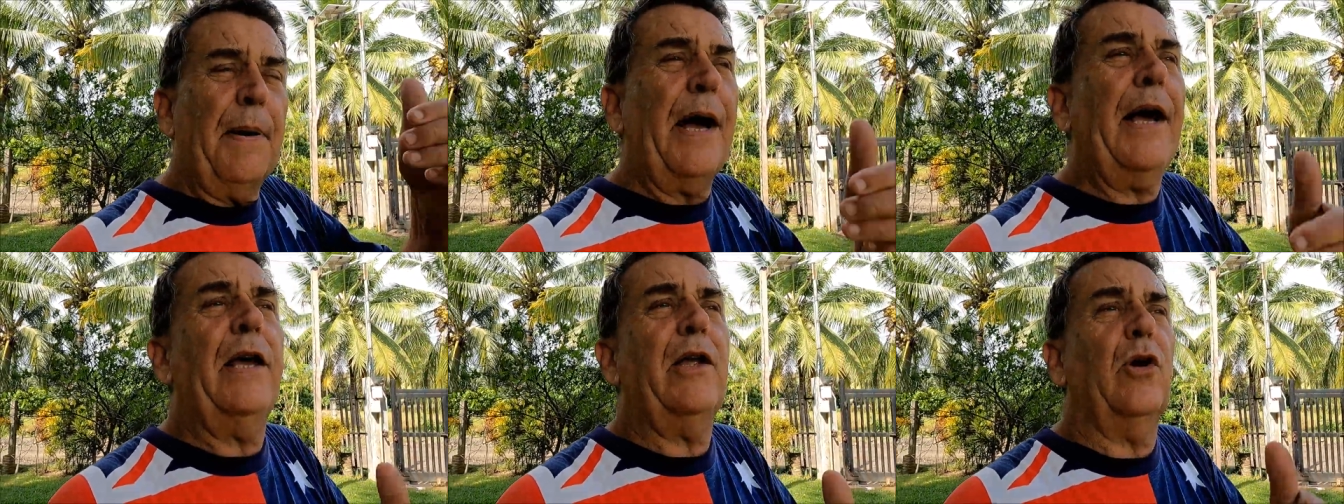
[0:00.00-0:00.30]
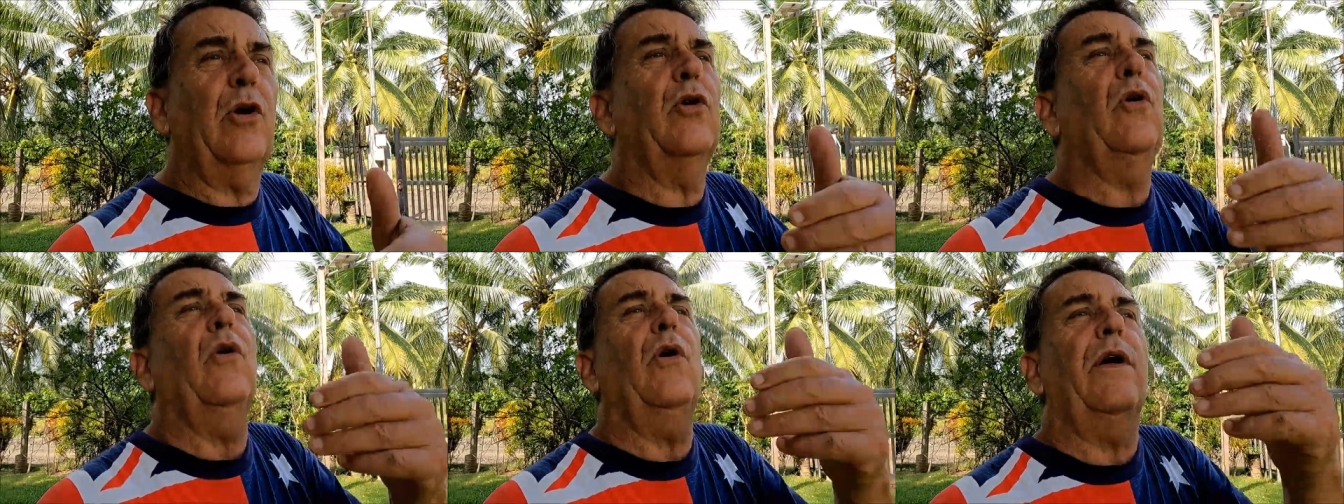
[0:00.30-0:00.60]

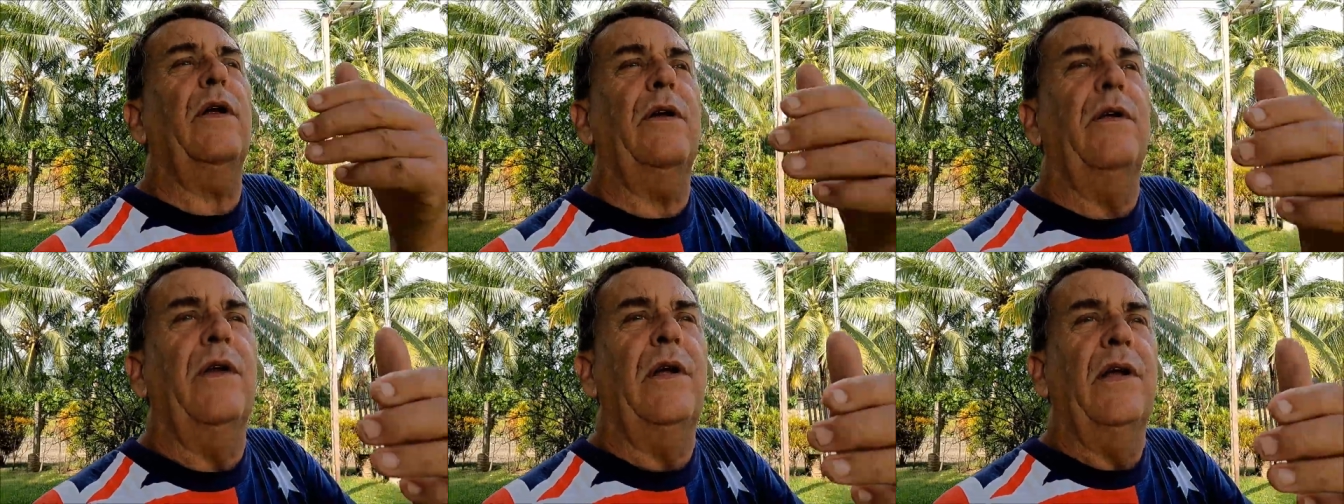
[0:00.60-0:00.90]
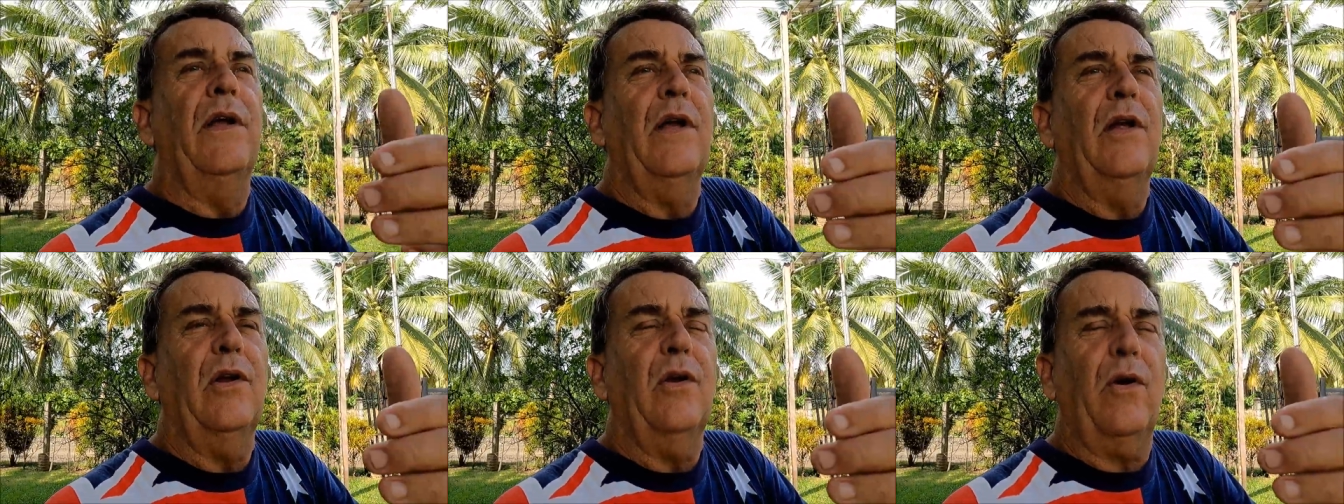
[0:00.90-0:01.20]
pay it online
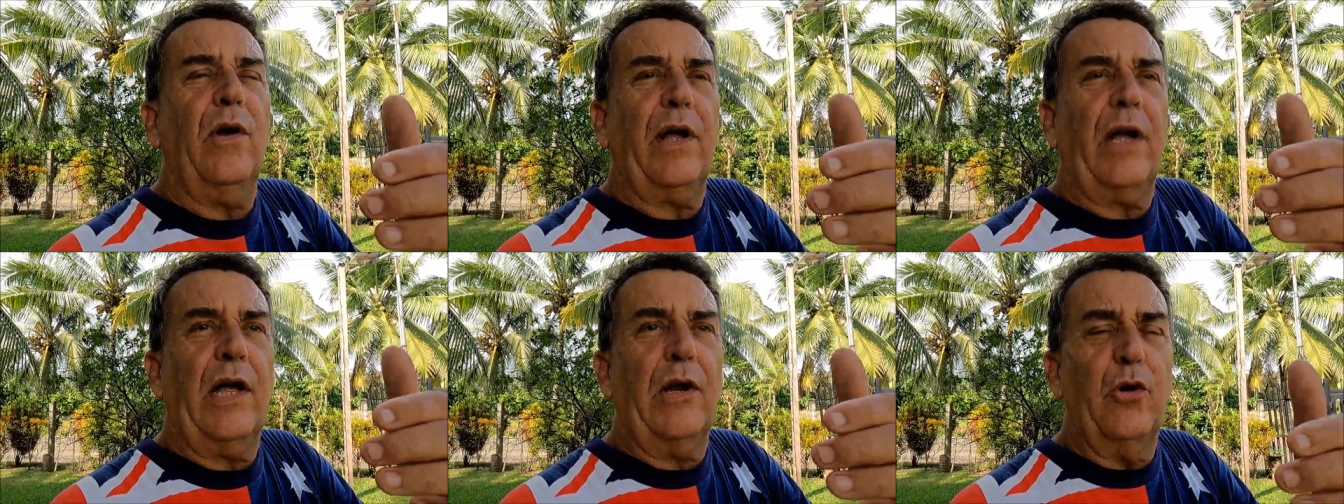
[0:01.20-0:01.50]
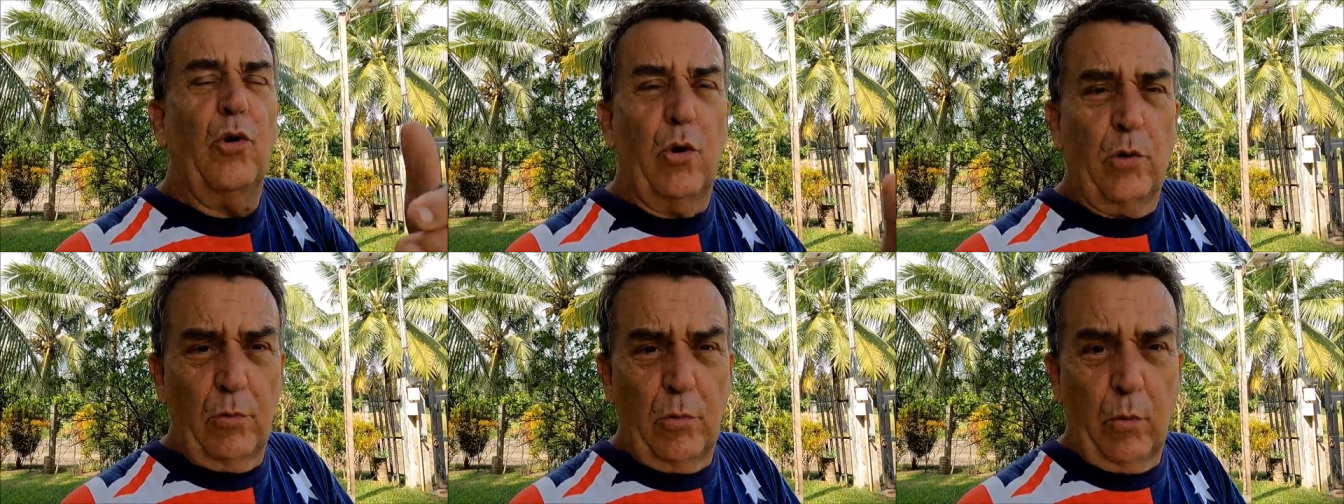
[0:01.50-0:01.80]
like
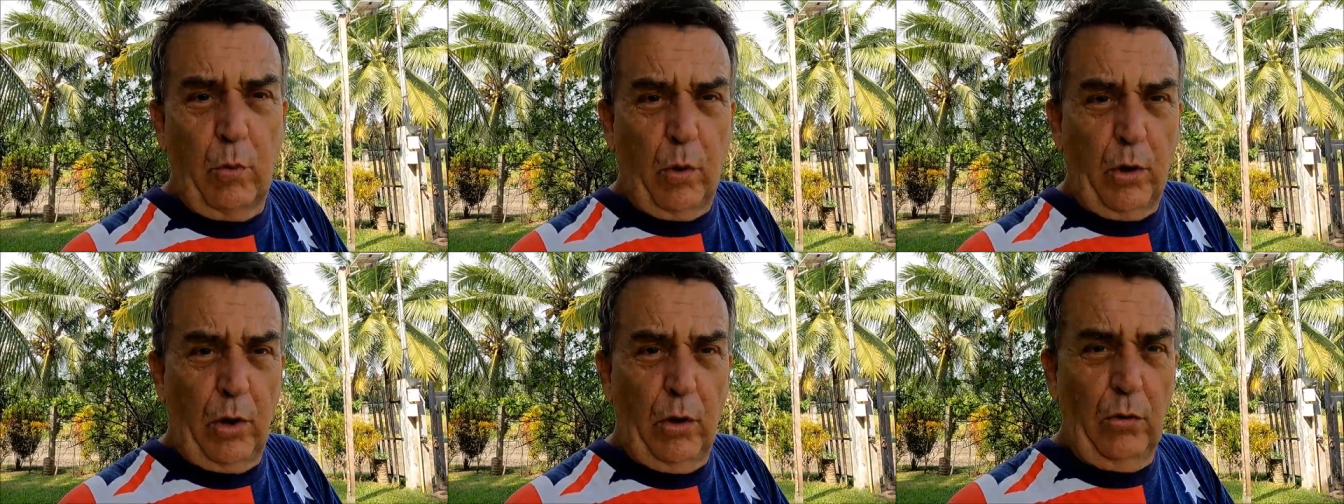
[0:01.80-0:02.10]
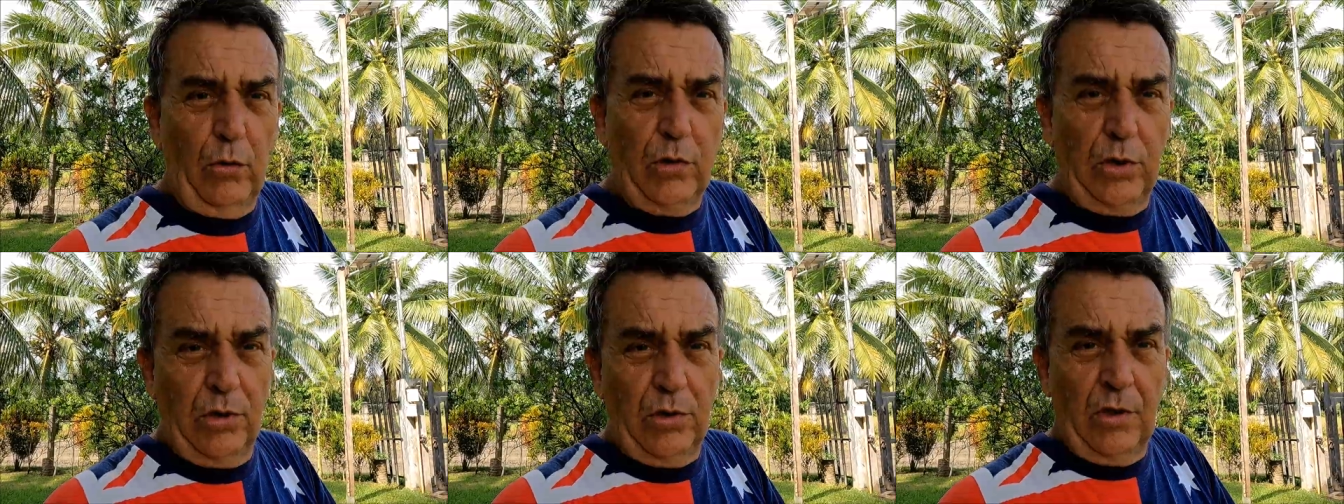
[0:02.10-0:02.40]
a normal
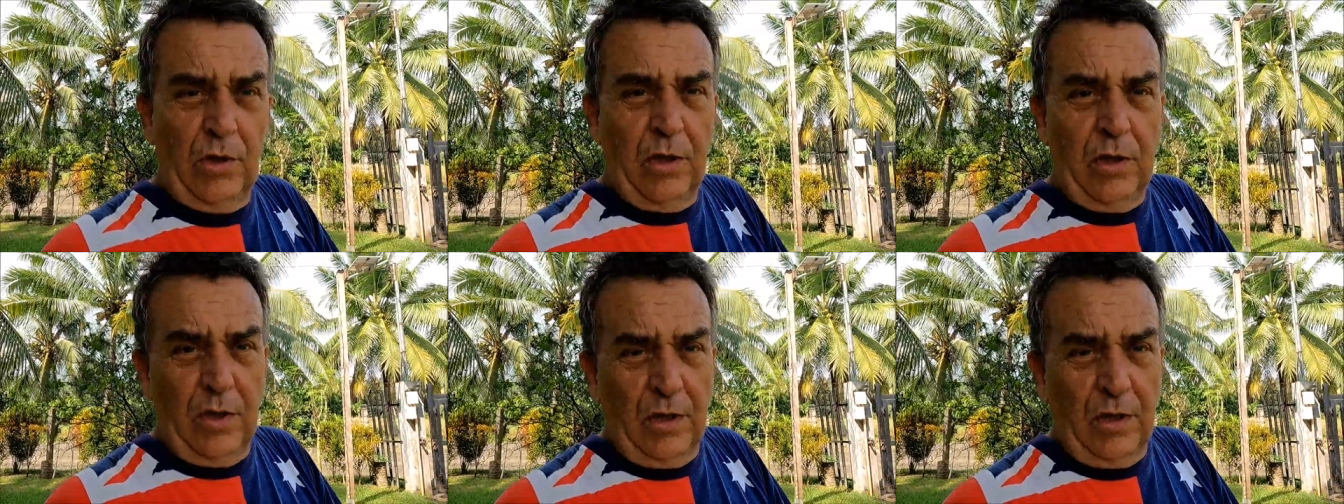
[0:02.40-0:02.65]
world.